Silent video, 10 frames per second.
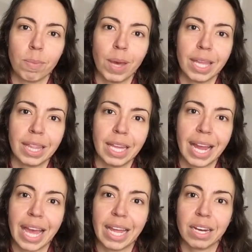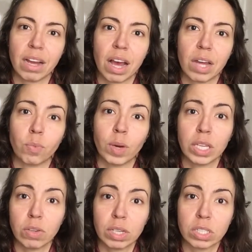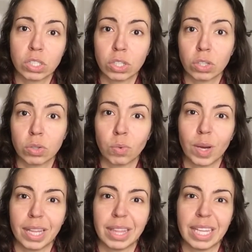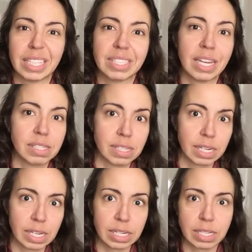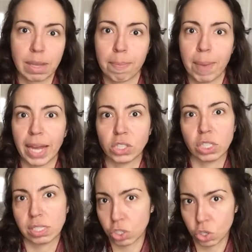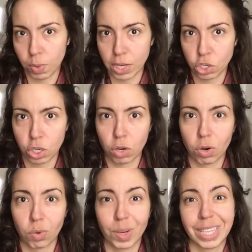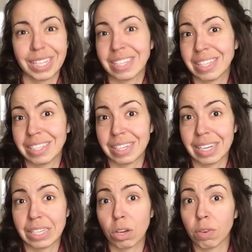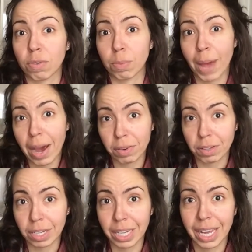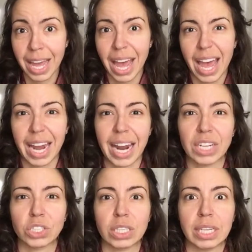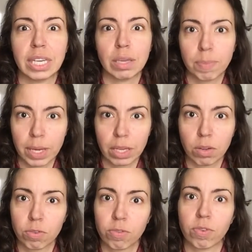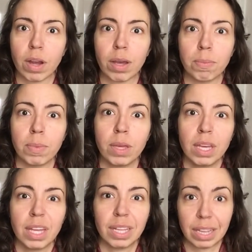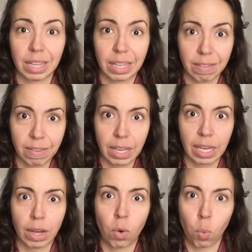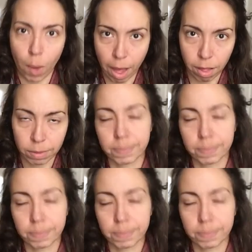and then end on what you can do when the intensity doesn't match the situation or when the intensity is overpowering and actually keeping you from living well.